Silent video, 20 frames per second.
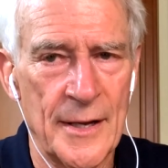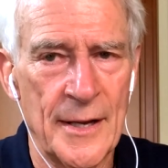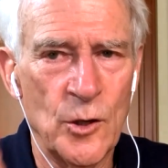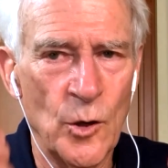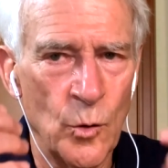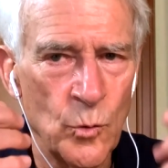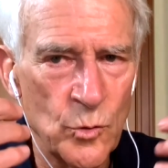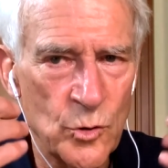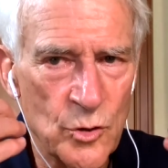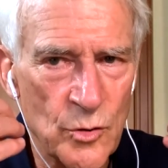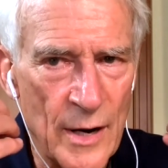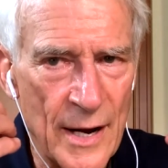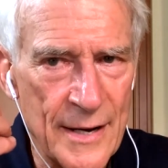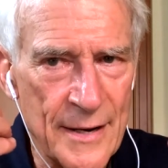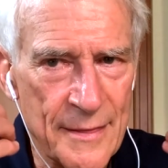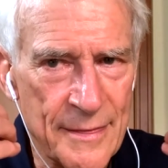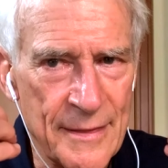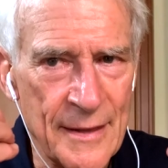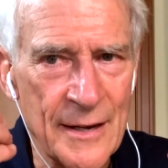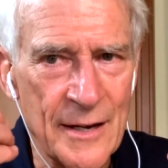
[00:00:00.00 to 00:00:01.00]
Don't try
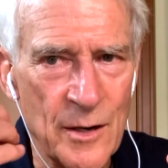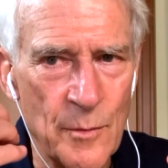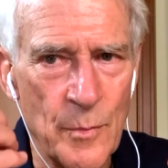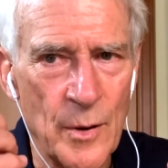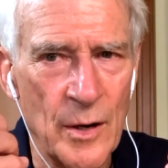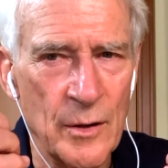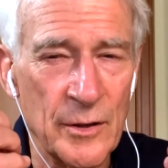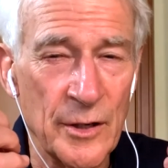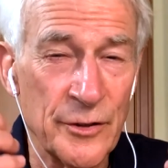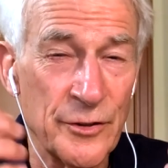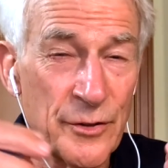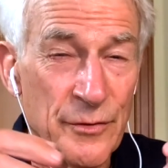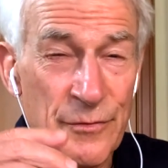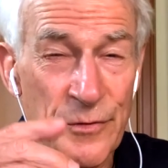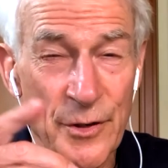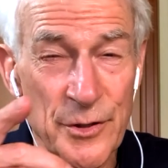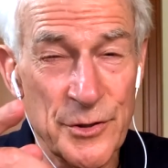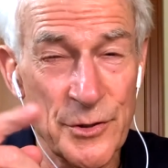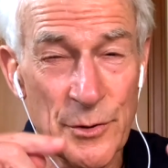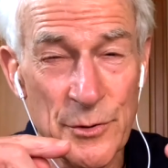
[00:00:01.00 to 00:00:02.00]
to think about, is it
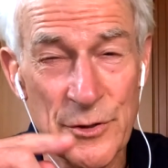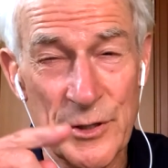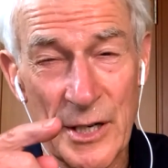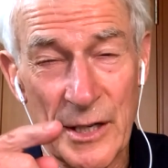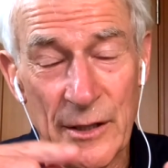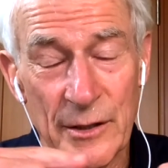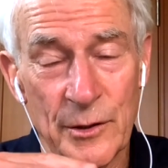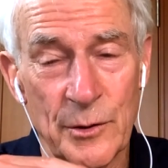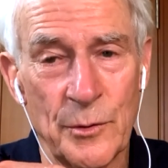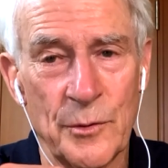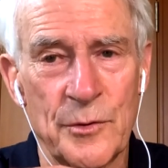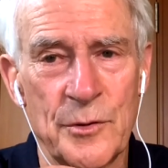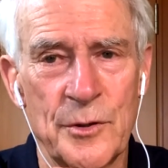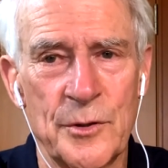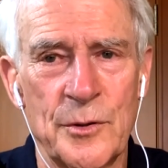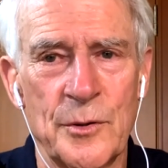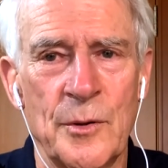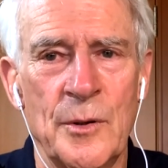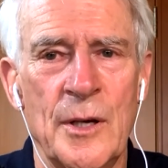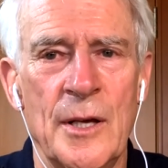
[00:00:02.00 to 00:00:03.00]
first tone, second tone, third
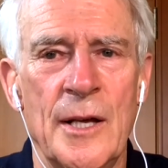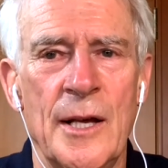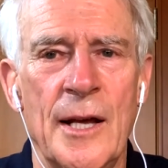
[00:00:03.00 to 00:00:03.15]
tone?